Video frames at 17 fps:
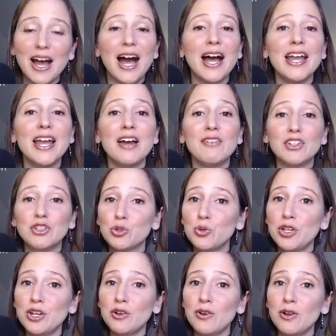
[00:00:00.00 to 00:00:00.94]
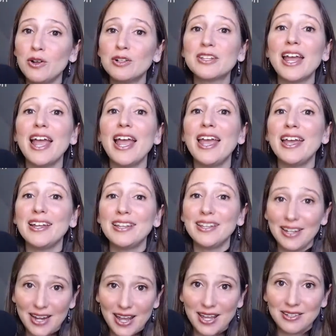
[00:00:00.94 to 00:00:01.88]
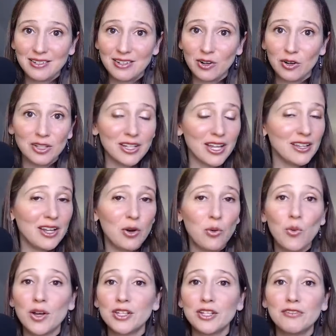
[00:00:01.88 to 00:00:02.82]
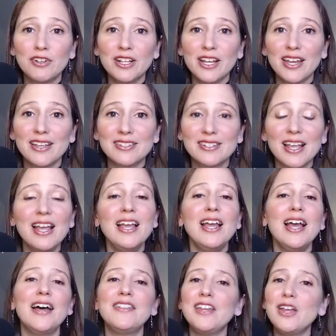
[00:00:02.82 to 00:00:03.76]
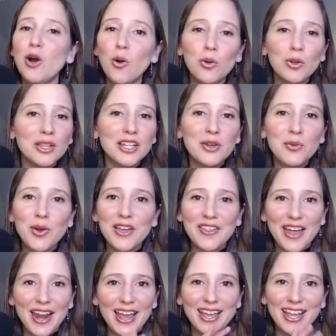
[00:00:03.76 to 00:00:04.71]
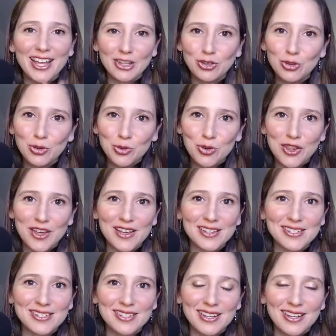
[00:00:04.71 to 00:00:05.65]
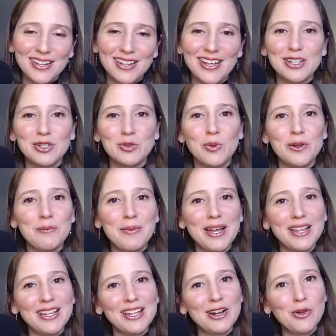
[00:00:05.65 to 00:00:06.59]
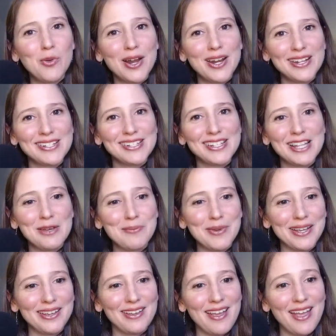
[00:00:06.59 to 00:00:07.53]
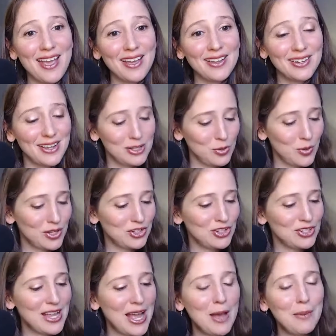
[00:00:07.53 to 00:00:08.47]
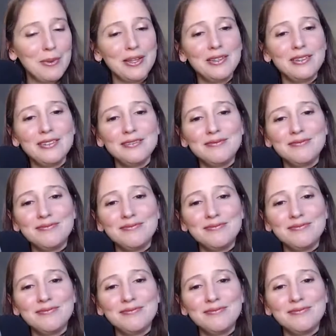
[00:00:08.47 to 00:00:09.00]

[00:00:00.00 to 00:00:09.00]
I have a 2-year-old and an 8-year-old, and they're wonderful kids. And the only way that I can do this is when my little one is sleeping. And guess what just happened?